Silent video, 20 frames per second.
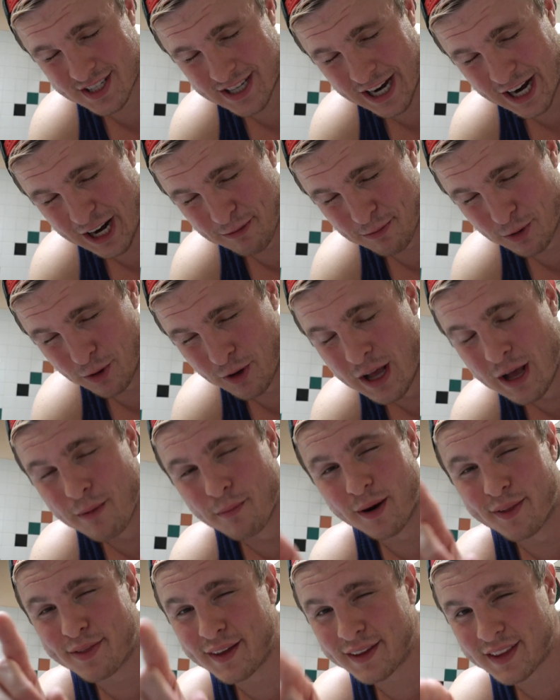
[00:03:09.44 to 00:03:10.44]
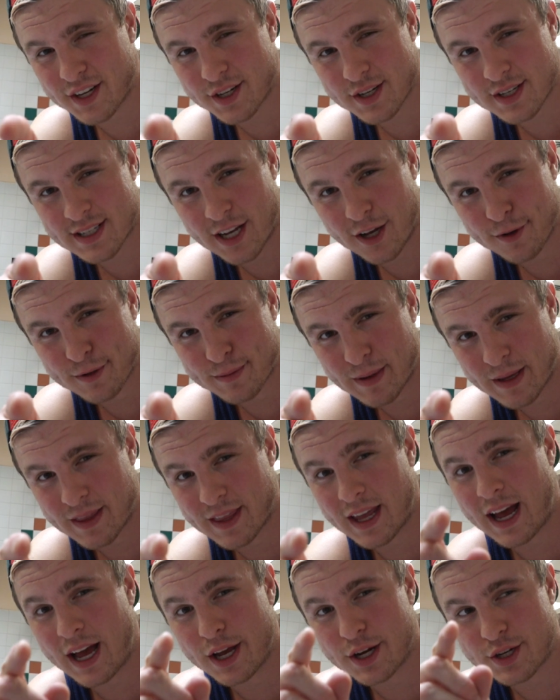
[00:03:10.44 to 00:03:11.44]
and terrible, but I think that just tells me
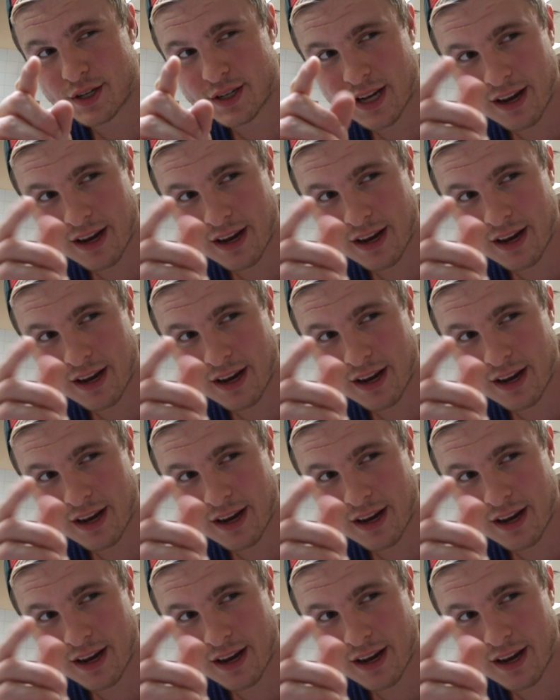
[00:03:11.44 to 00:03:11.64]
that I should